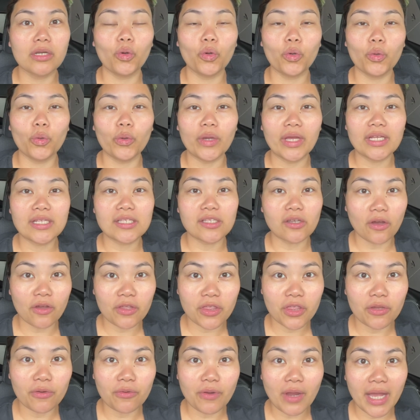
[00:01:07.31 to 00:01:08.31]
who is
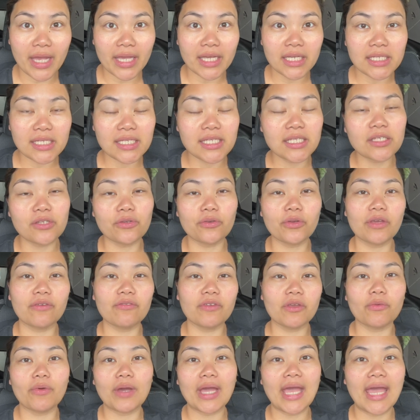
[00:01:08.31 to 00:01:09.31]
authorized to give
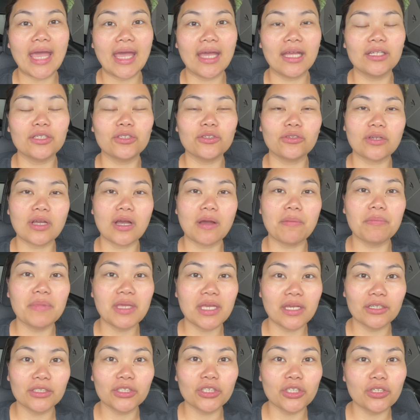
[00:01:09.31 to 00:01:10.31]
you a hand to come
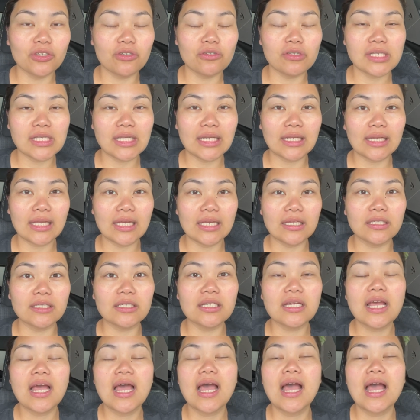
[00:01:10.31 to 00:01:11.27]
here to New Zealand.